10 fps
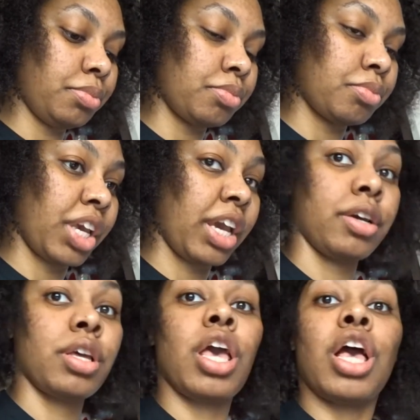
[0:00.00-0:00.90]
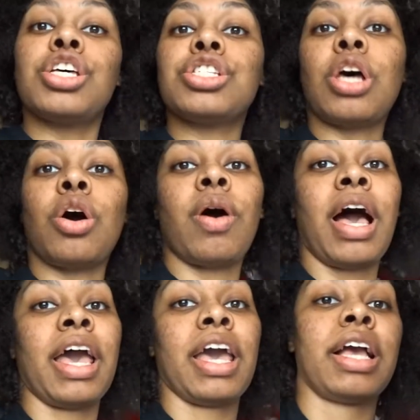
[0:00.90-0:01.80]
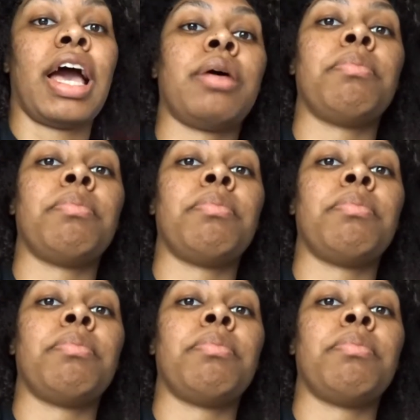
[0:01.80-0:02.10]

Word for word: yeah. So I had got a